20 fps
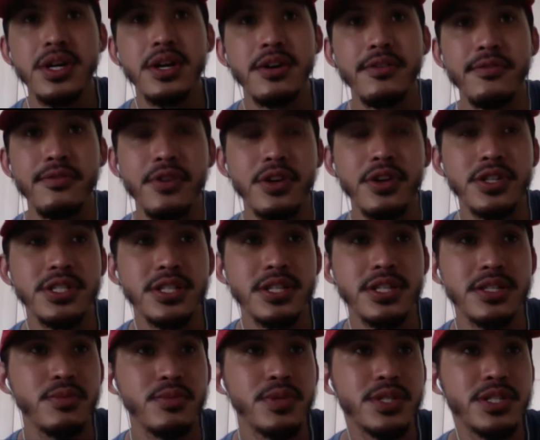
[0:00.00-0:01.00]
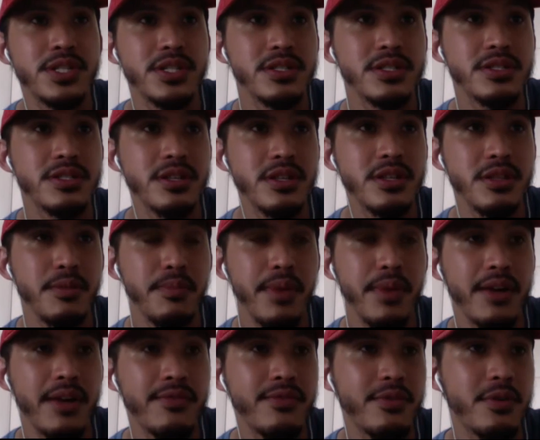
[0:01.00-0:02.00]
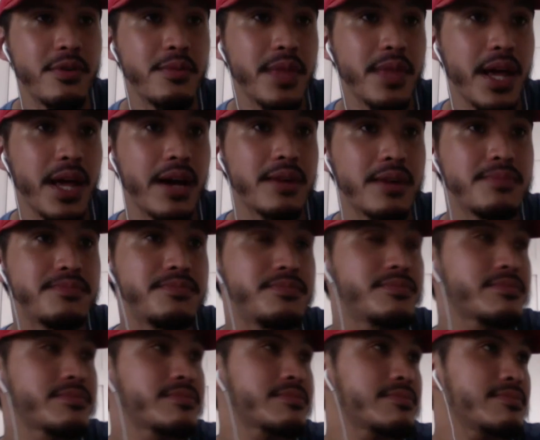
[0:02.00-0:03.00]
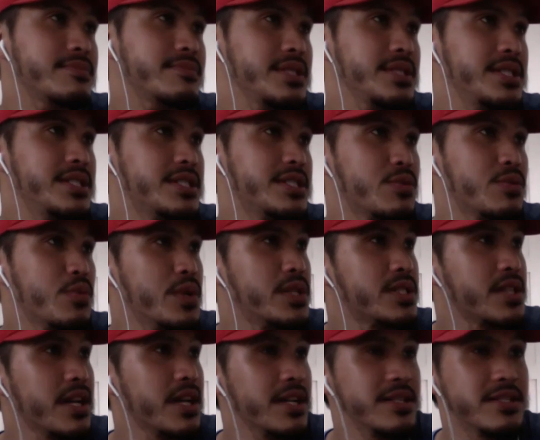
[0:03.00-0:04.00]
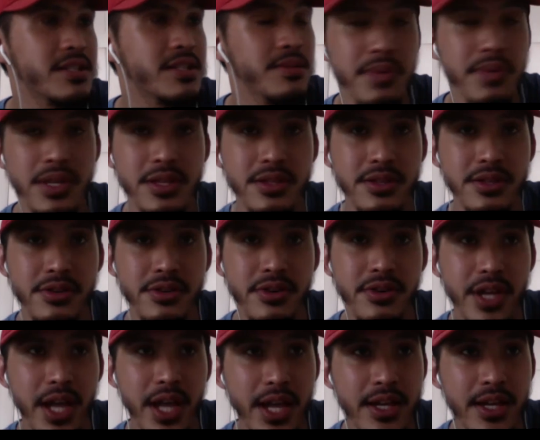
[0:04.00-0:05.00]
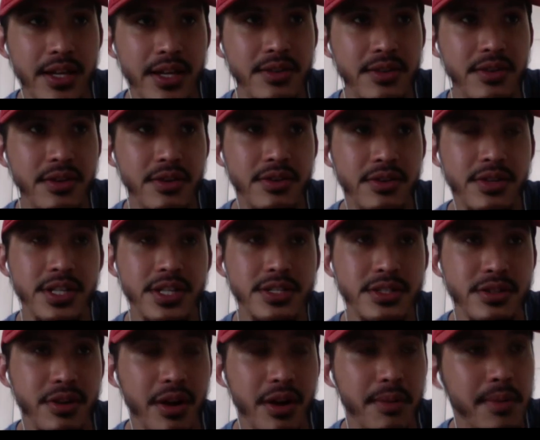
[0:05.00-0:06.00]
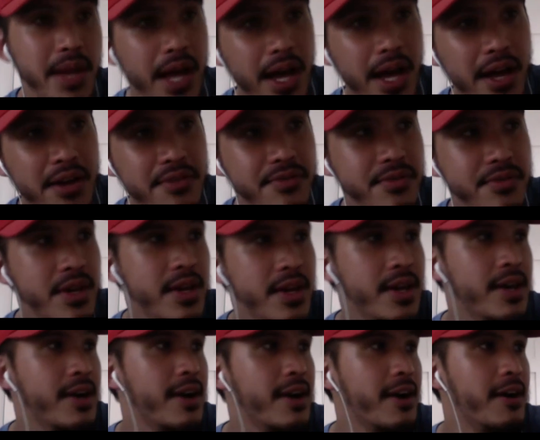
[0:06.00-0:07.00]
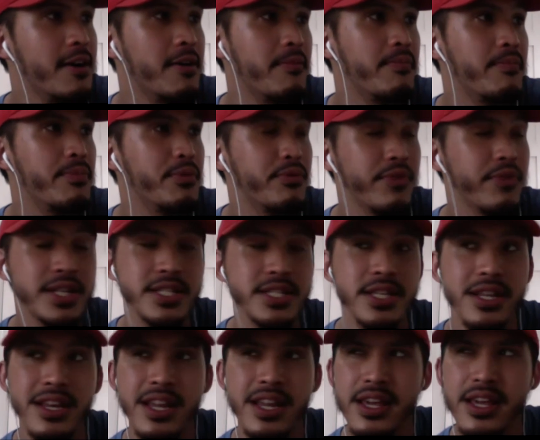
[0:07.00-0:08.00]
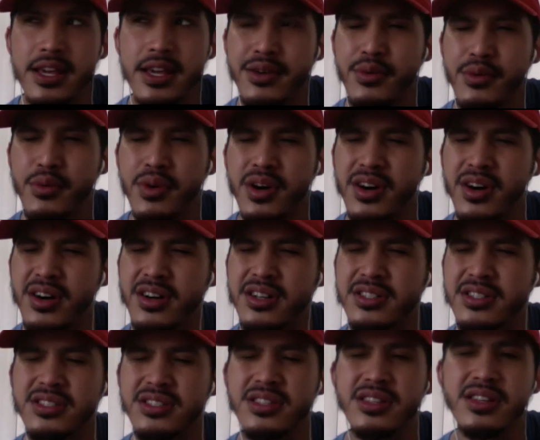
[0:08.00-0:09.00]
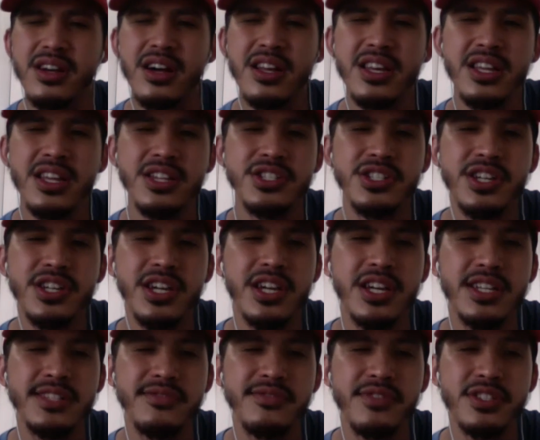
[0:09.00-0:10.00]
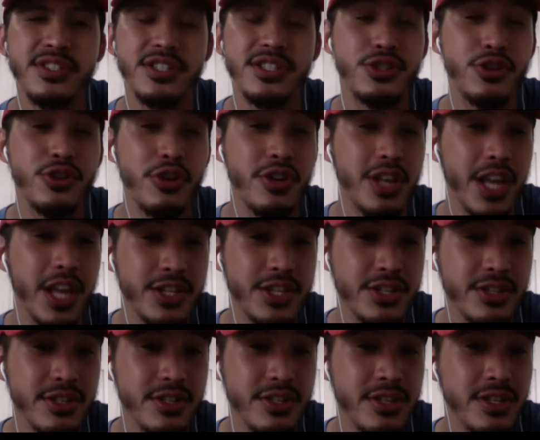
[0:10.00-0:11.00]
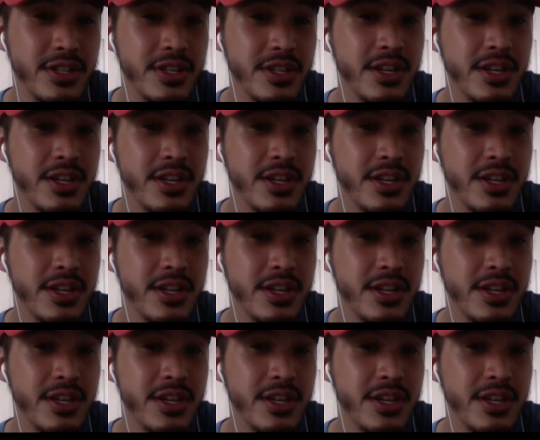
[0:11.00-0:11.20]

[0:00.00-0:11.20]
Versus, which is the platform that Swiss and Timberland created on Instagram Live. Recently, it was Alicia Keys versus John Legend.